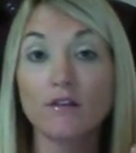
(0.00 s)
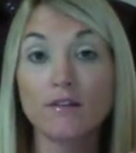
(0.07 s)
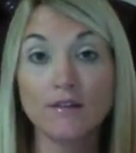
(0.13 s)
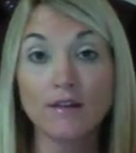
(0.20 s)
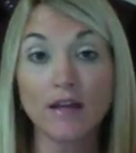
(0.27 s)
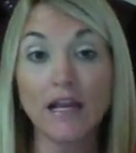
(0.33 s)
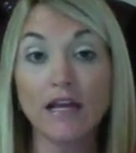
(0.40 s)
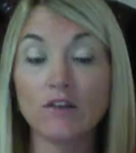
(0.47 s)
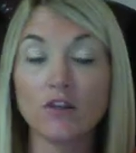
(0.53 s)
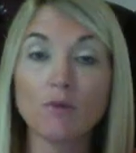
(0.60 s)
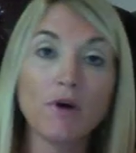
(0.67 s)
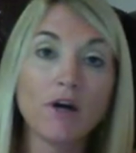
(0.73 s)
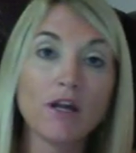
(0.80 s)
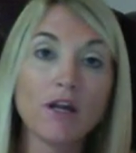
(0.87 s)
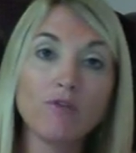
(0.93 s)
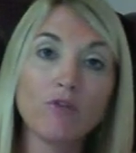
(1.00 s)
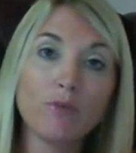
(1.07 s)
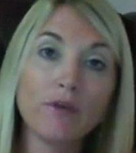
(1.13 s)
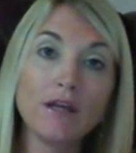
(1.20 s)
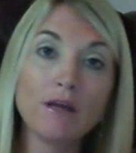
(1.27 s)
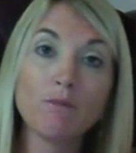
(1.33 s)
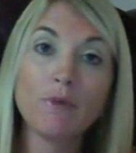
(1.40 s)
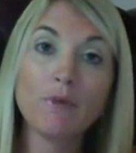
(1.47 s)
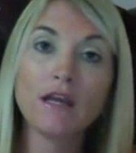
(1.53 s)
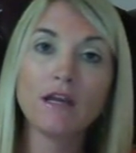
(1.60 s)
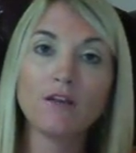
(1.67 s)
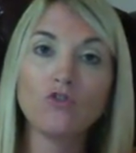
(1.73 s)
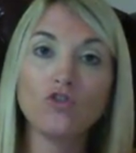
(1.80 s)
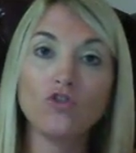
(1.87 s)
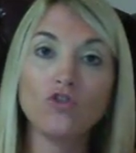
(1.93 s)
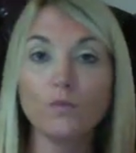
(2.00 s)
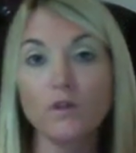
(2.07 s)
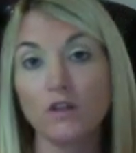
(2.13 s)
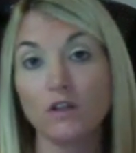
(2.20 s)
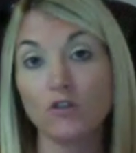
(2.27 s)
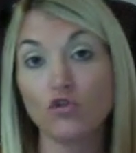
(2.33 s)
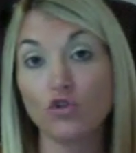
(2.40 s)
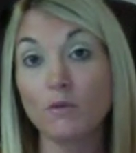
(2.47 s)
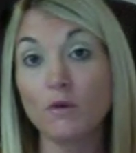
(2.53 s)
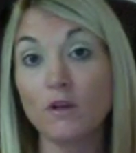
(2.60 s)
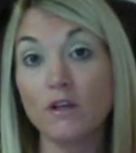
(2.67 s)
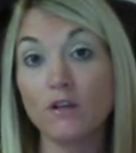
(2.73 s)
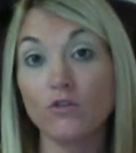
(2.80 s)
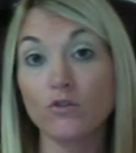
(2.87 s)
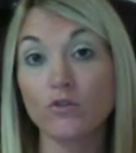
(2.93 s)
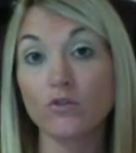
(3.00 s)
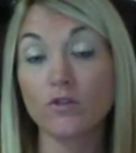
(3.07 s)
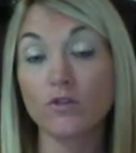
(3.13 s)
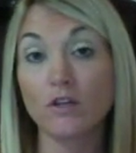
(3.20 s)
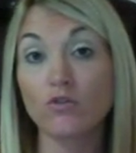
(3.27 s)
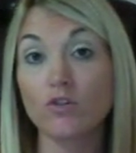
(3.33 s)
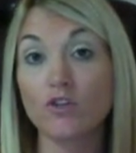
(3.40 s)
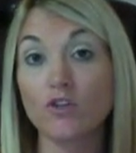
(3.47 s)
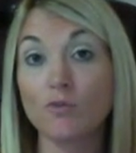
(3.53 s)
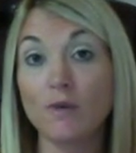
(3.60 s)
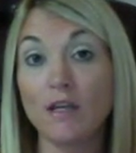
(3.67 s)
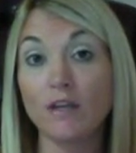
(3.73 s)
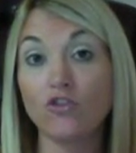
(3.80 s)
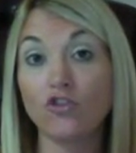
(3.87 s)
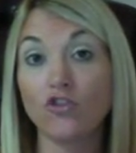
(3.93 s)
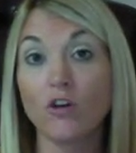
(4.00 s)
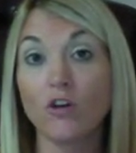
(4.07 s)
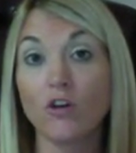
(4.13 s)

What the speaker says: cite it at the bottom of your plan page, attribute it in your speech.